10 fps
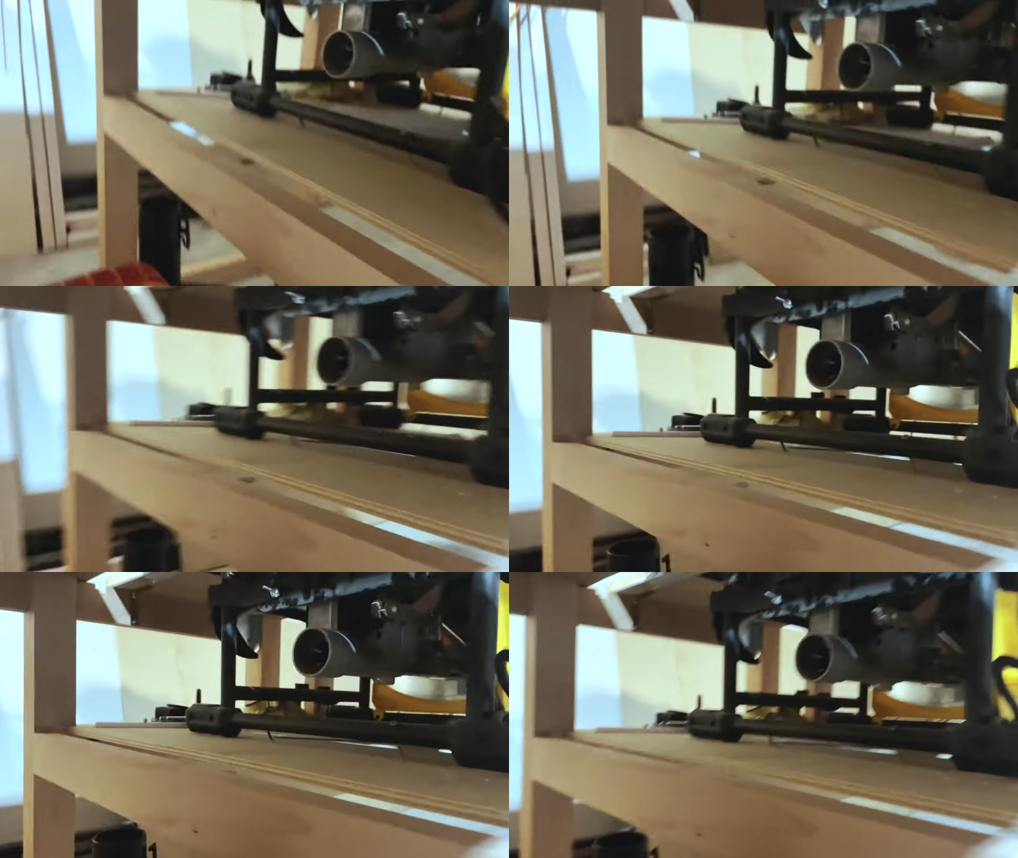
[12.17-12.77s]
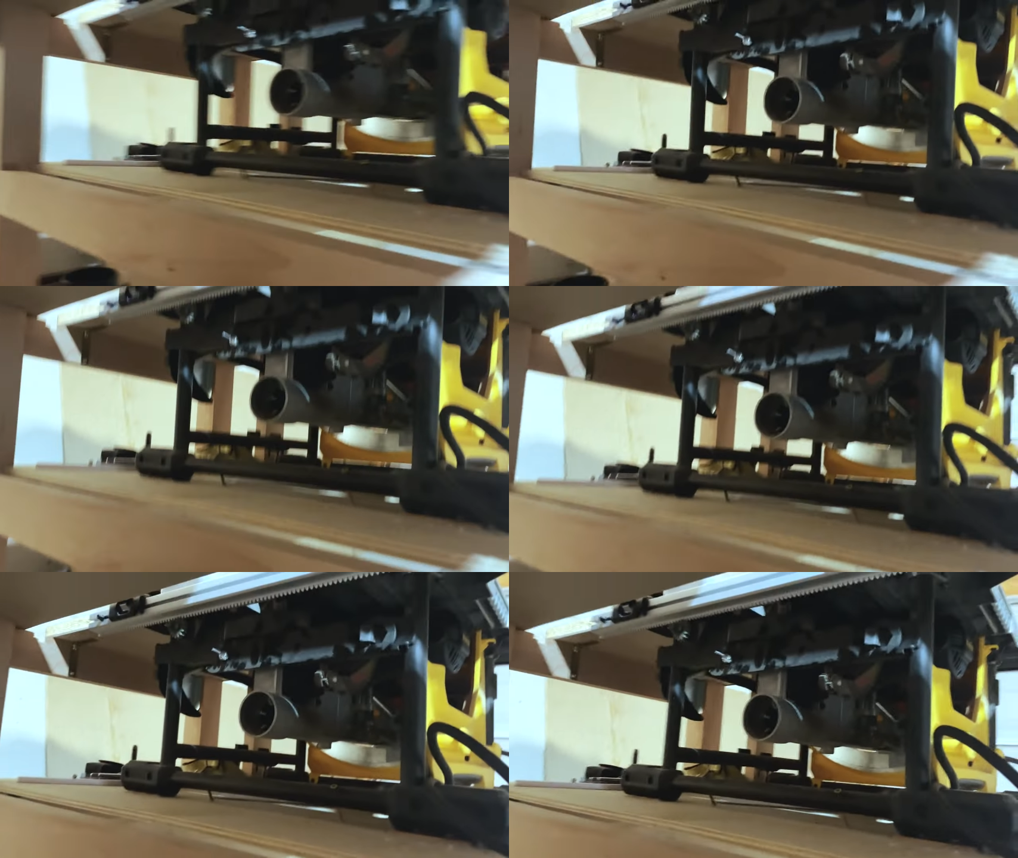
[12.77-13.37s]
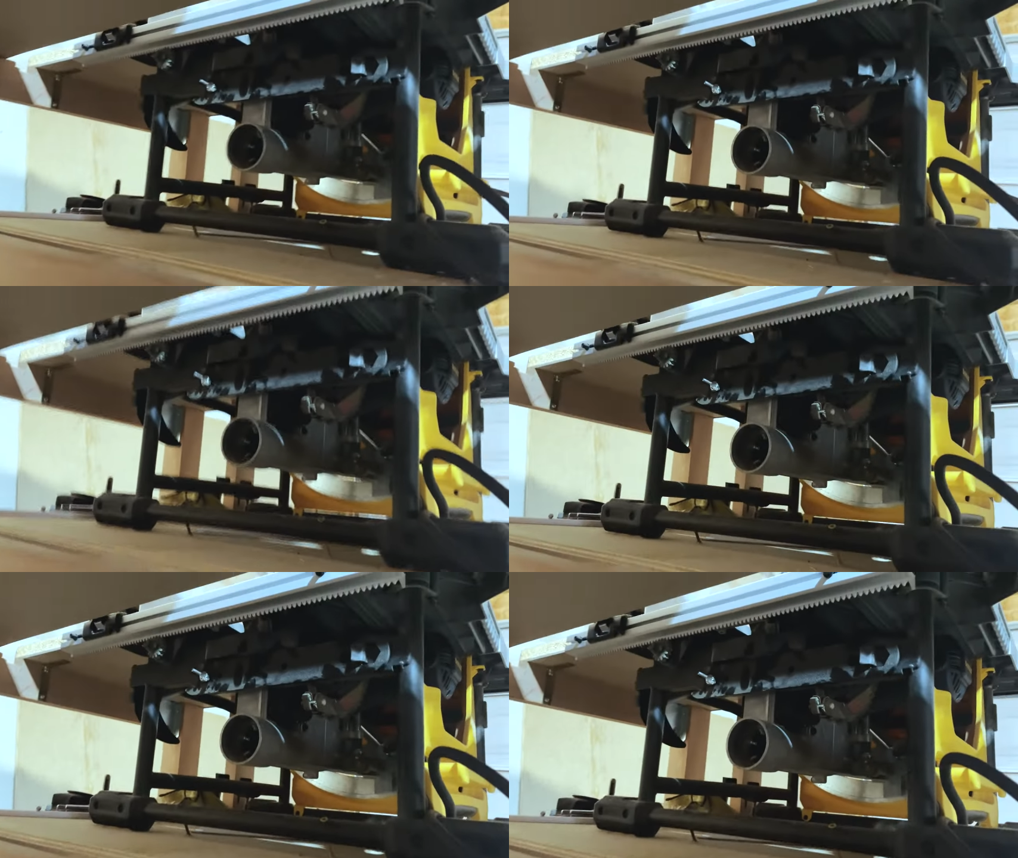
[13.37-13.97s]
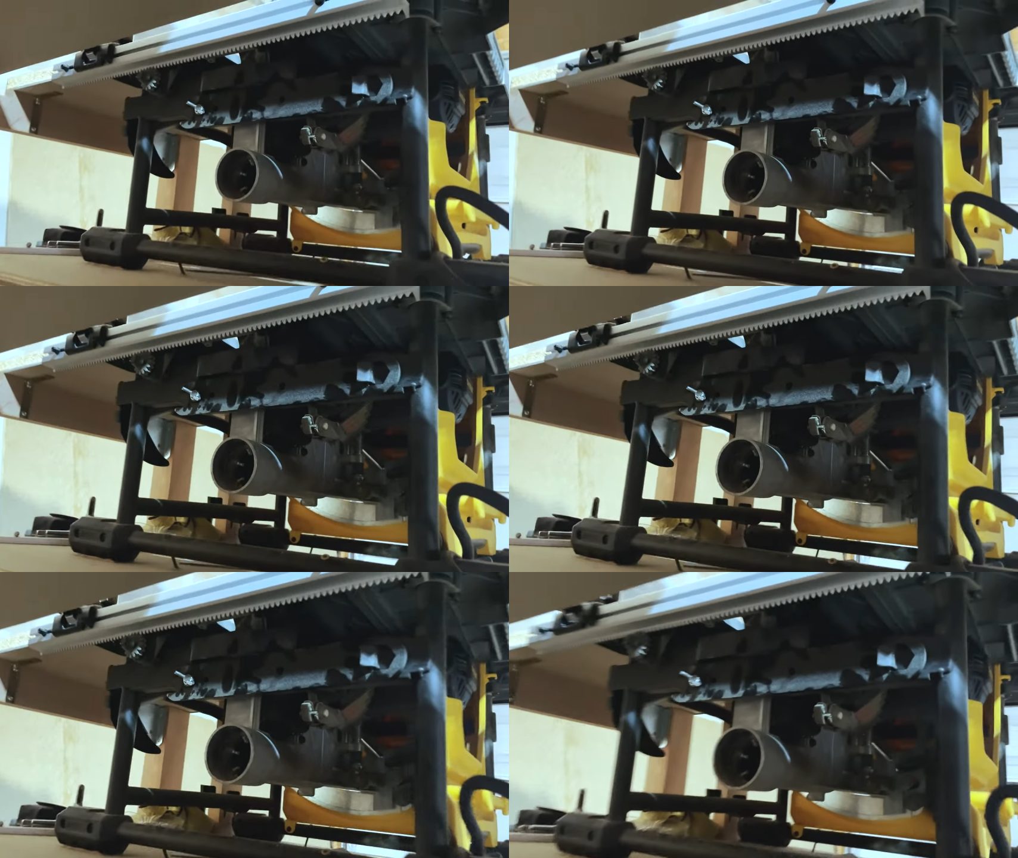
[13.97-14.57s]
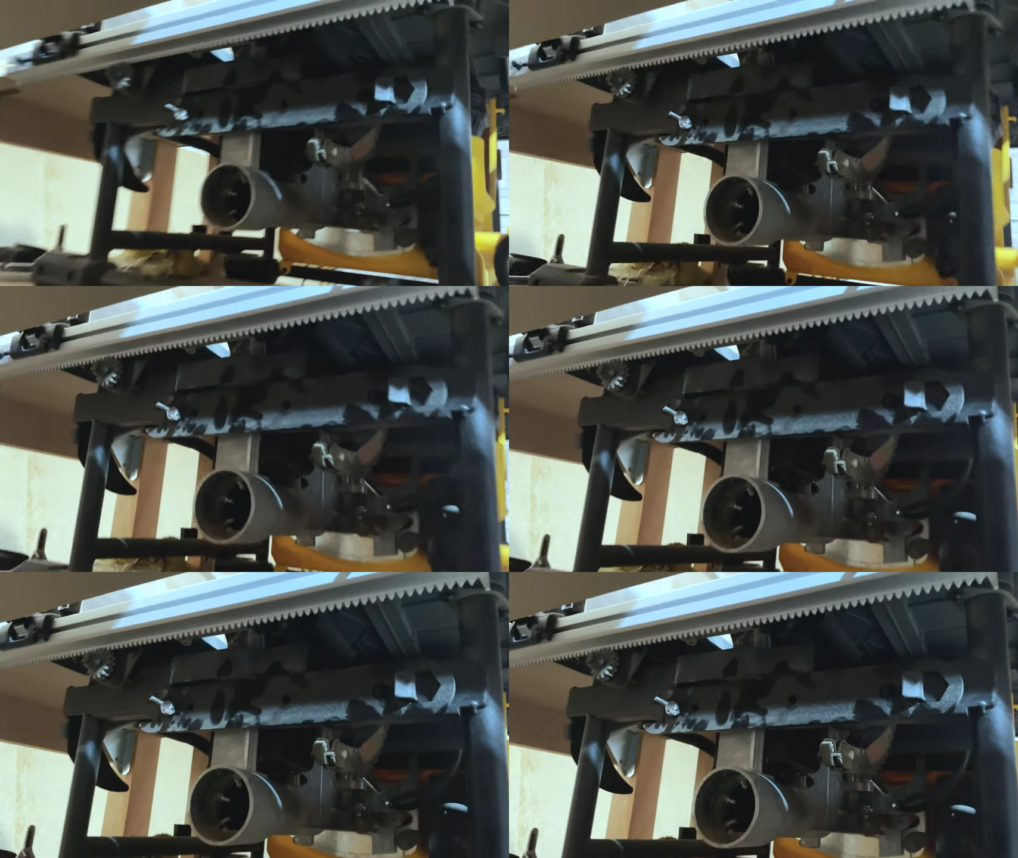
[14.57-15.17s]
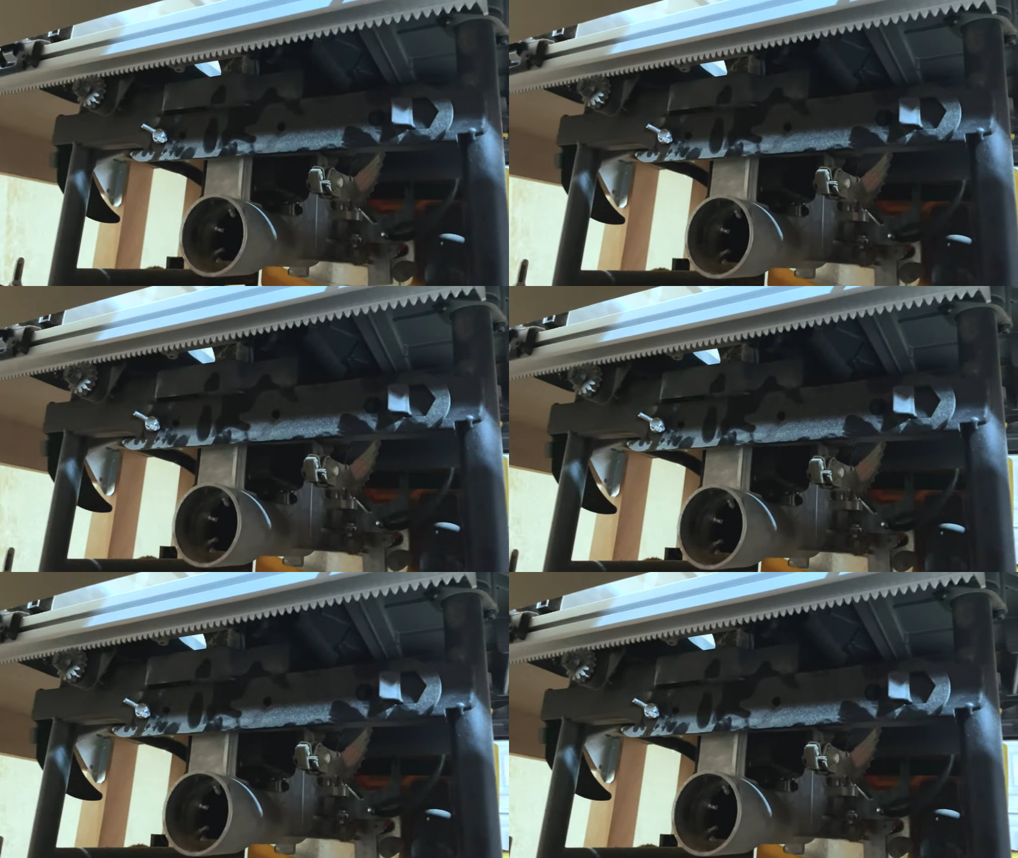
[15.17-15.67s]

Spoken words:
[unreadable: no face in view]